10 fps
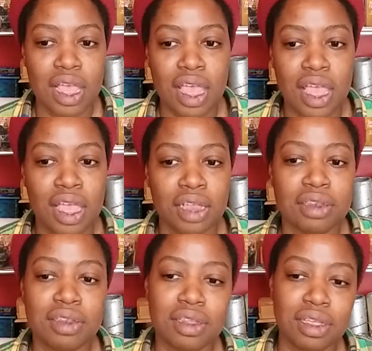
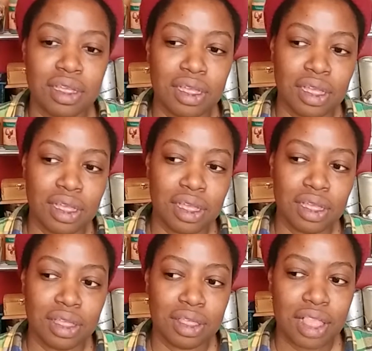And
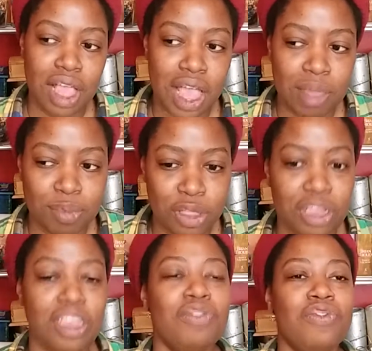I'm
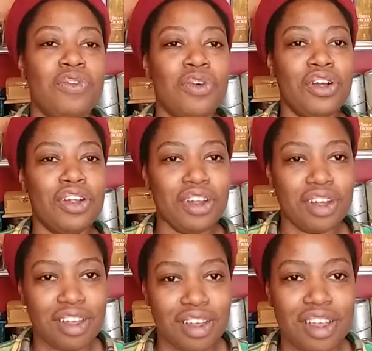looking for
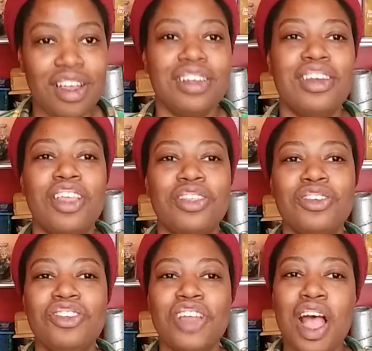
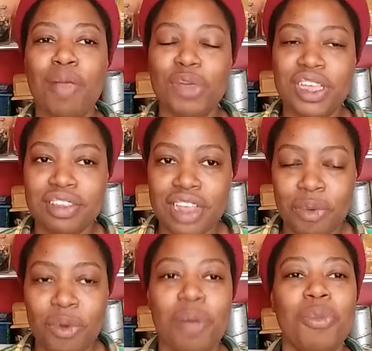another job because I
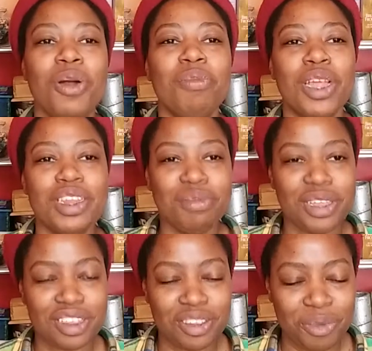want more money,
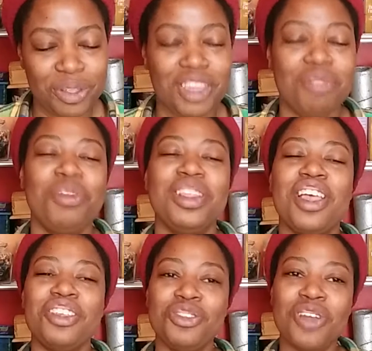because it will give me
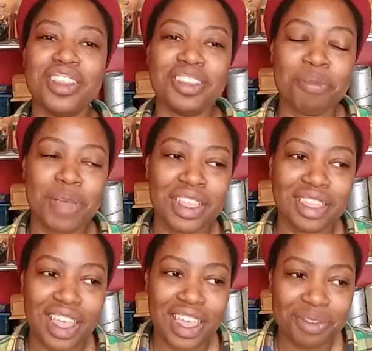less stress in my
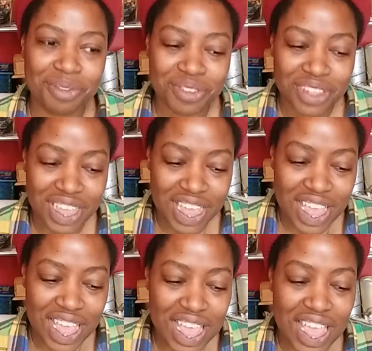life
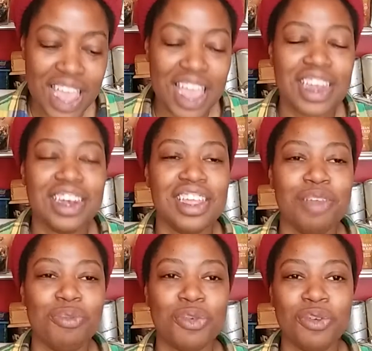and
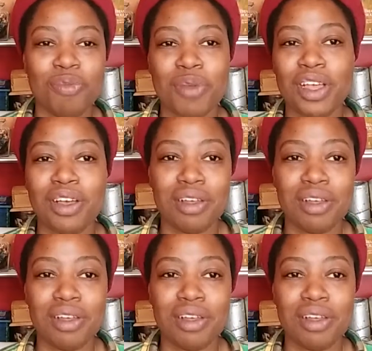improve my